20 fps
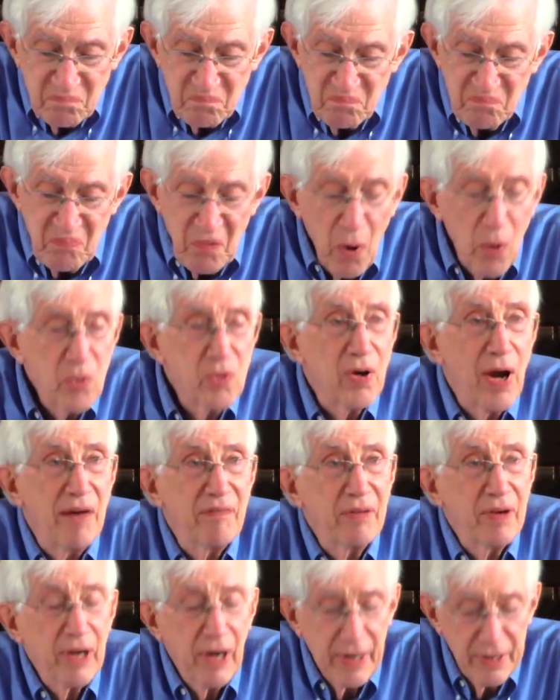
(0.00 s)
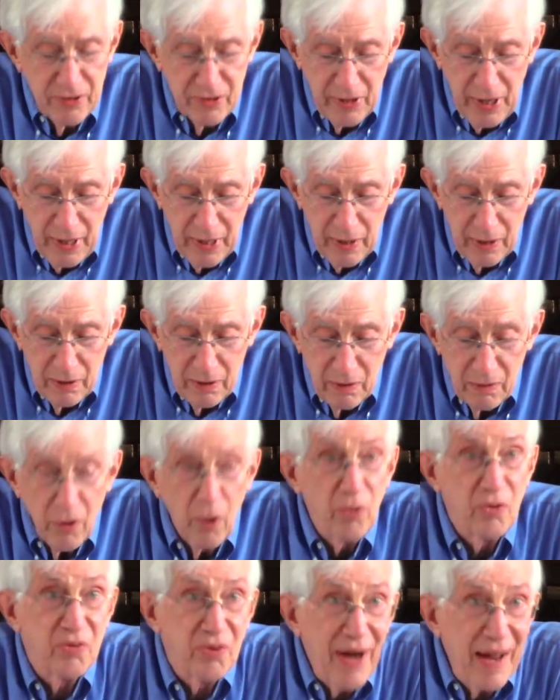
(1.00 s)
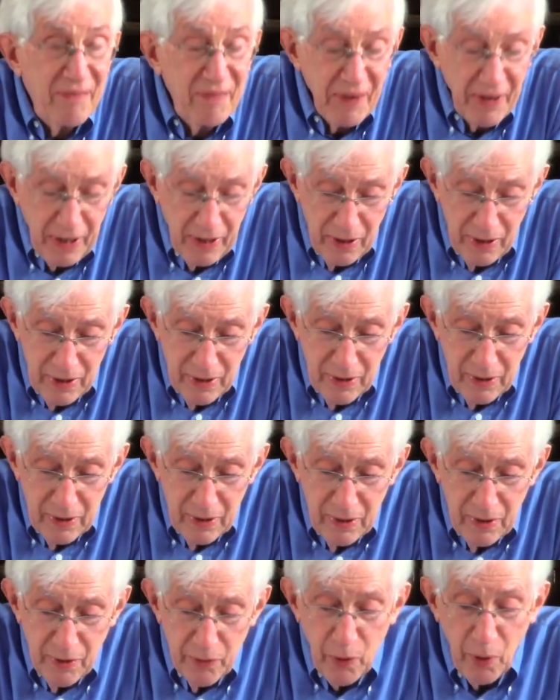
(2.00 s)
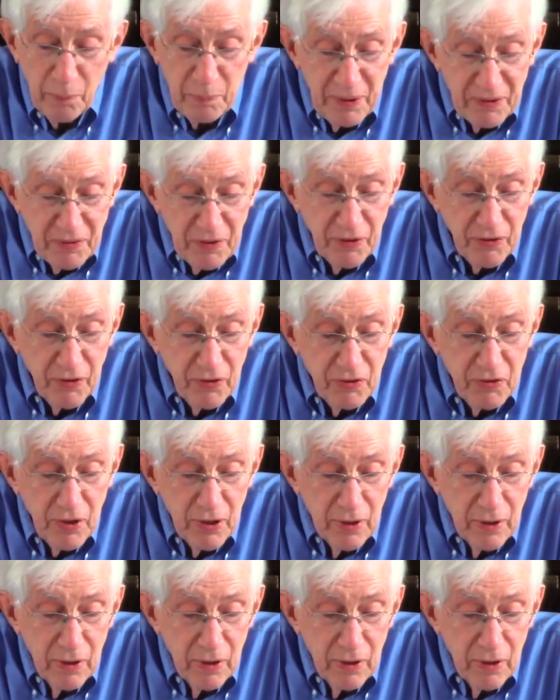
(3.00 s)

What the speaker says: no traffic lights yet, no traffic, no businesses.